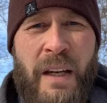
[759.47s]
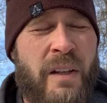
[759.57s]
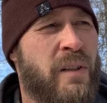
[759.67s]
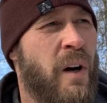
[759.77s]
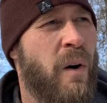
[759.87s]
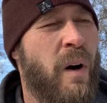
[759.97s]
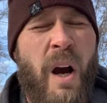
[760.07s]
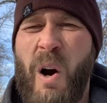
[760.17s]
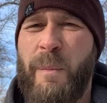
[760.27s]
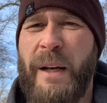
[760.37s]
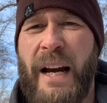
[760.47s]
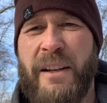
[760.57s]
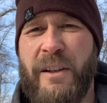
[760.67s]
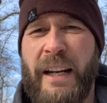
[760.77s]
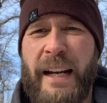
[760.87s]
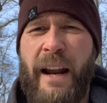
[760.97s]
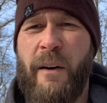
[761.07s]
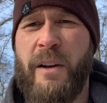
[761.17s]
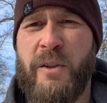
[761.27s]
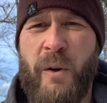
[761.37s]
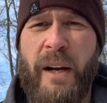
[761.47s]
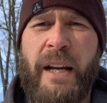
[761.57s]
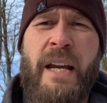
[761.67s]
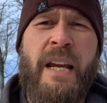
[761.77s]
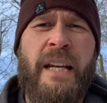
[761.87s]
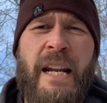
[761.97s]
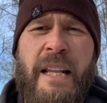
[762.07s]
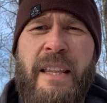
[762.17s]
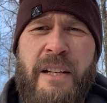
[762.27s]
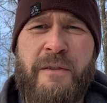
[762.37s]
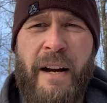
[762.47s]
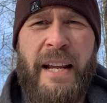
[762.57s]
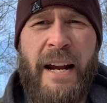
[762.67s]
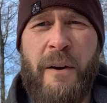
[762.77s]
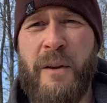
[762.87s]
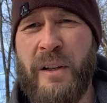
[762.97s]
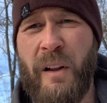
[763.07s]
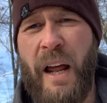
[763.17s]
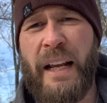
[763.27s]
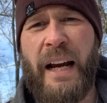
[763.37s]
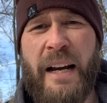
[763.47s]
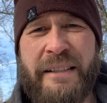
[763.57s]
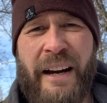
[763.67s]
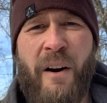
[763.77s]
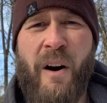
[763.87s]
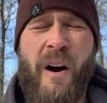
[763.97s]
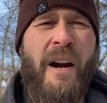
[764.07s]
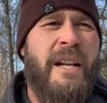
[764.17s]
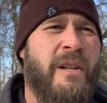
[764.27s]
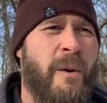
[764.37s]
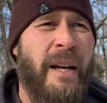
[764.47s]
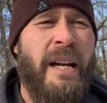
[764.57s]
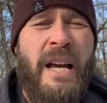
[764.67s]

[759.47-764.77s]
So hope you guys are getting out and enjoying, getting things ready. I know there's a lot of guys out already doing